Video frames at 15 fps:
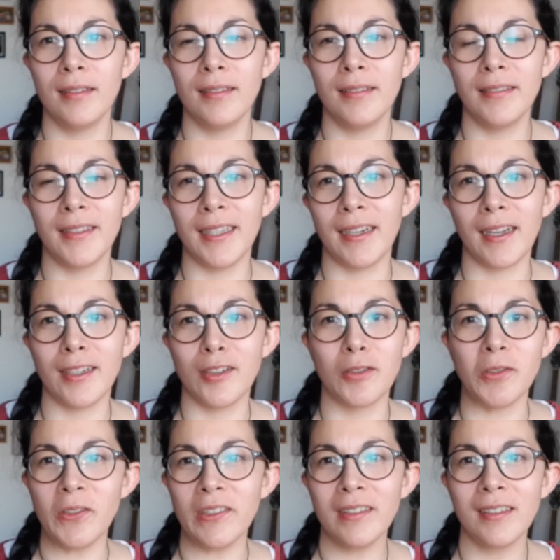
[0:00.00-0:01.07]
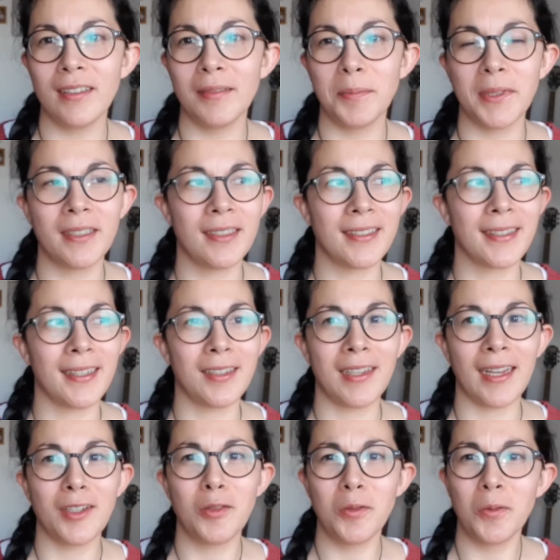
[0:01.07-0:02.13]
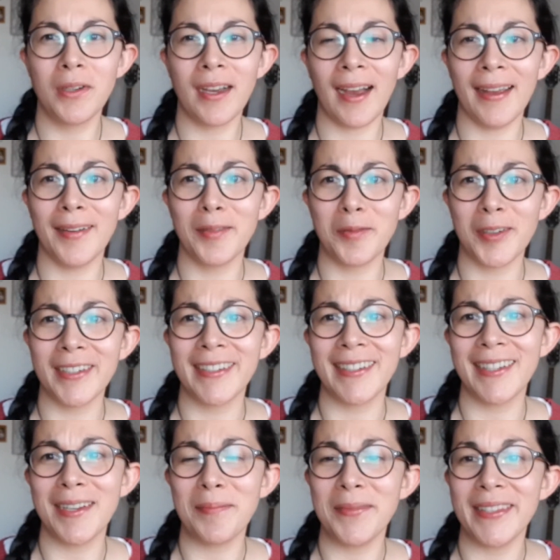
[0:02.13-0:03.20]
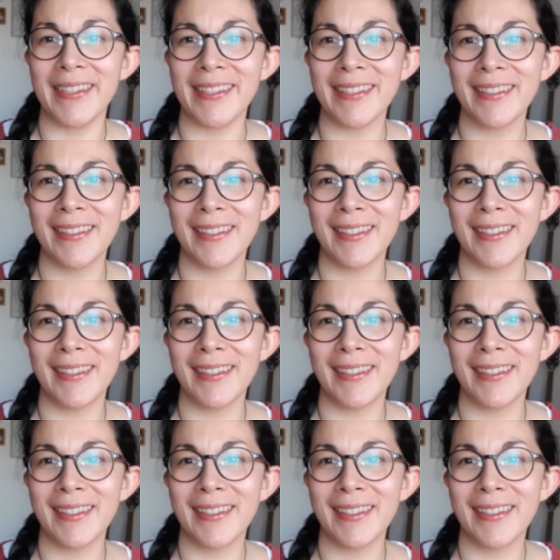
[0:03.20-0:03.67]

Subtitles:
than I do, because I do kind of want to keep this